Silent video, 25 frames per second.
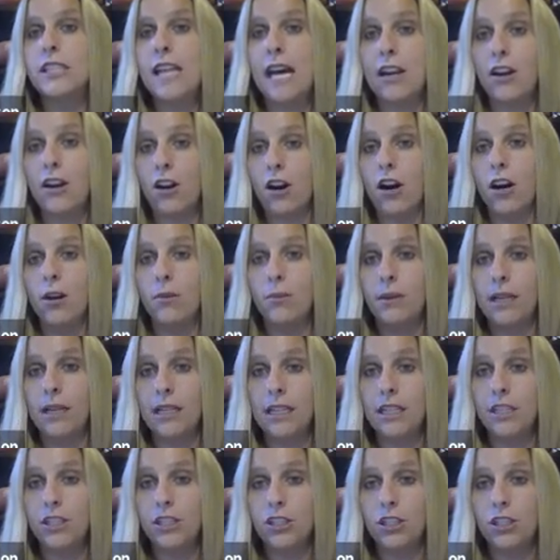that are being
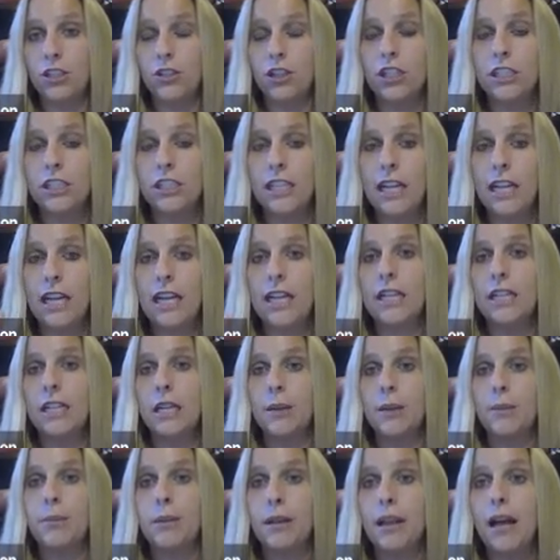issued are saying
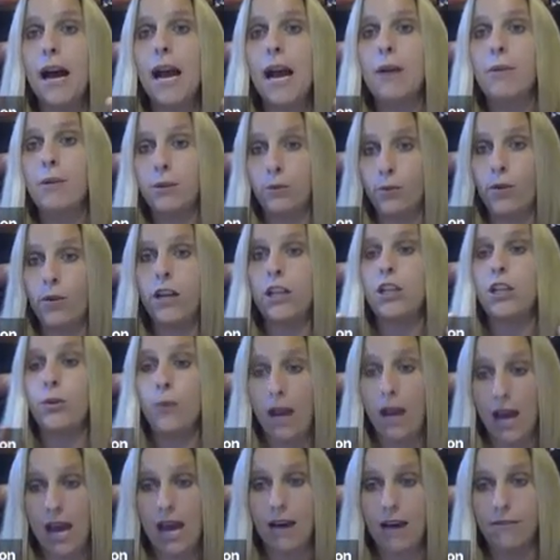comply with what you
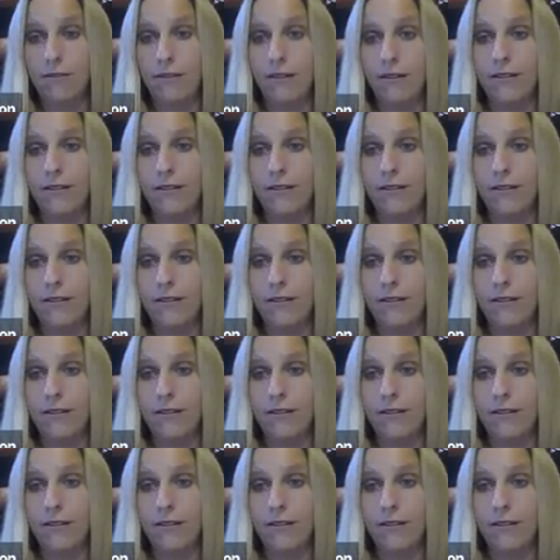have.